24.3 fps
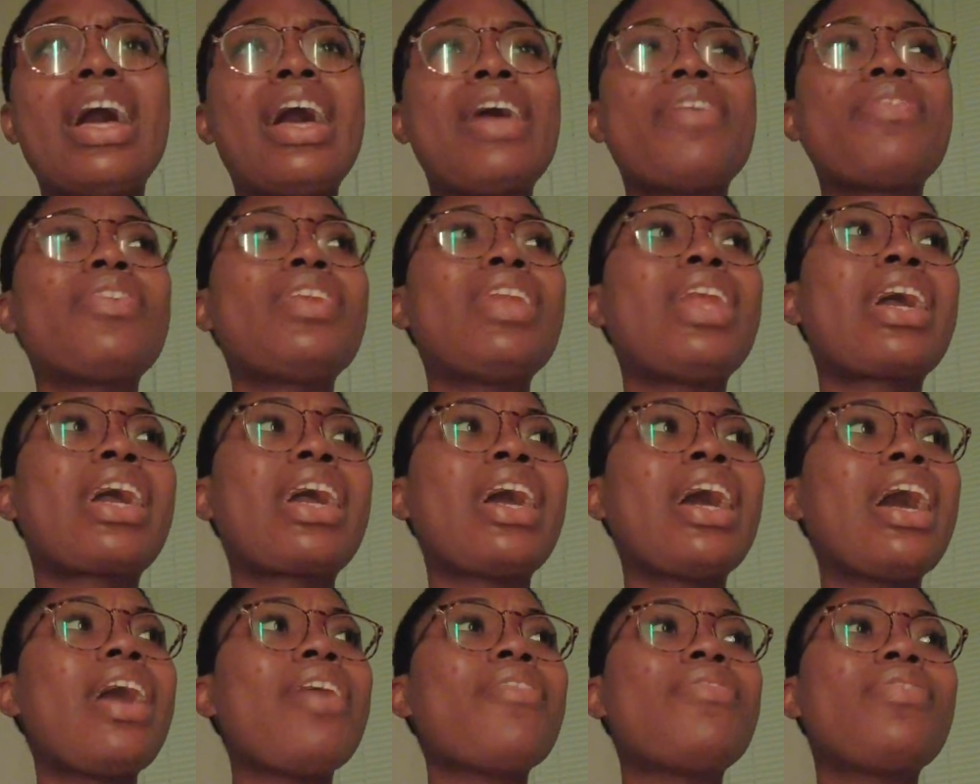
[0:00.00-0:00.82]
I feel like
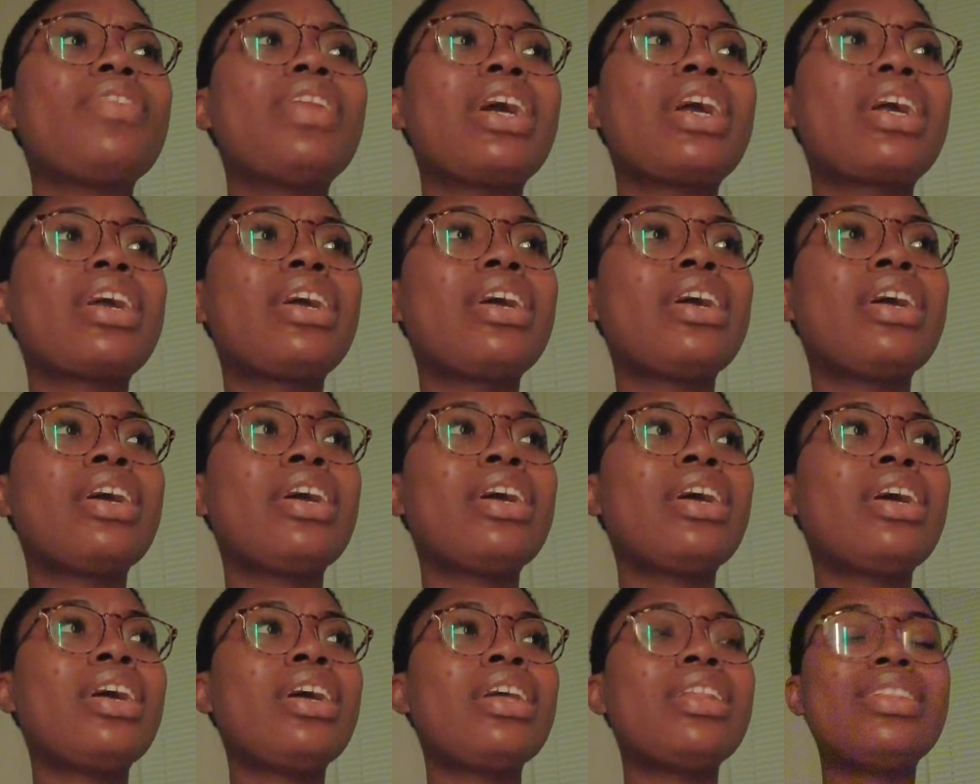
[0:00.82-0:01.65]
I have like
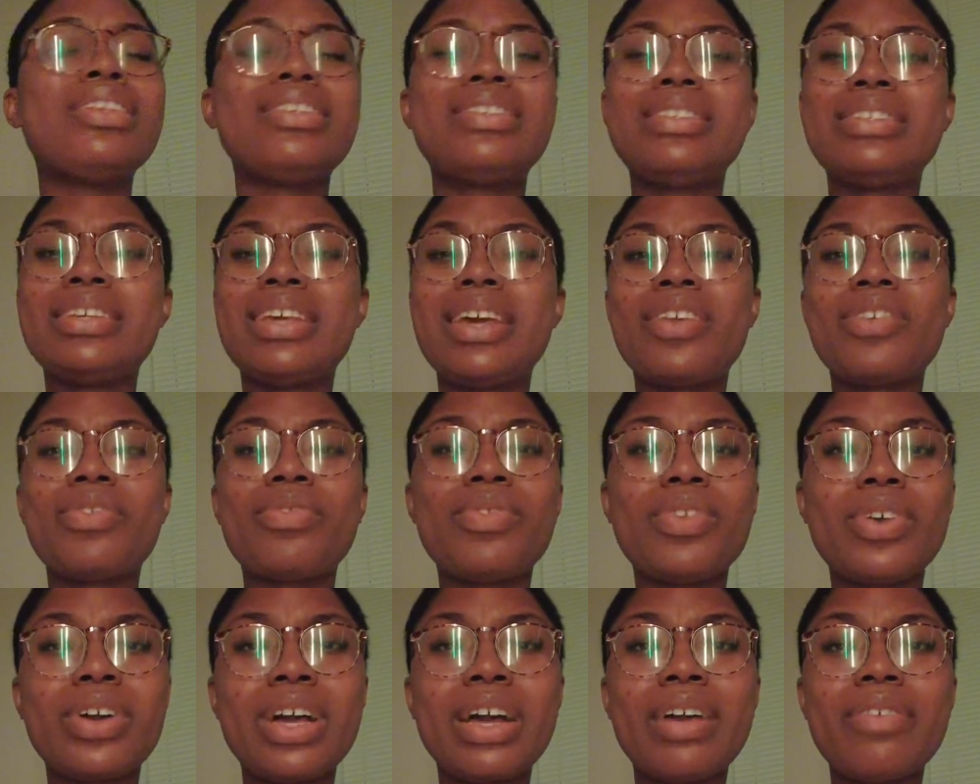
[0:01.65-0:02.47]
the
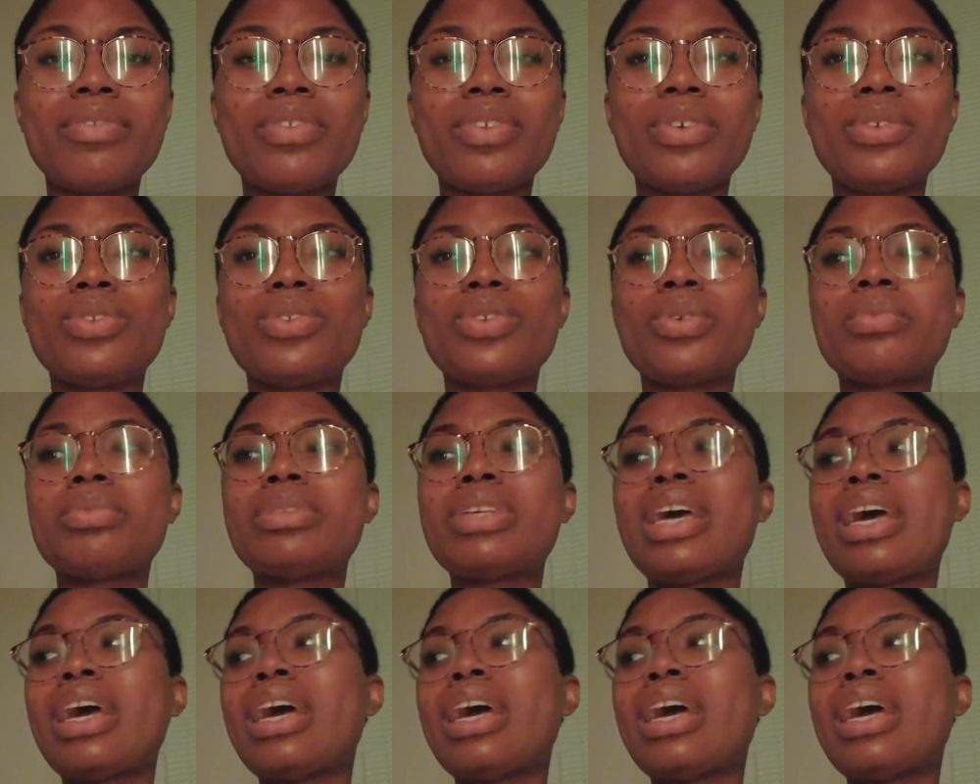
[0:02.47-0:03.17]
Seattle vlog I've not dropped.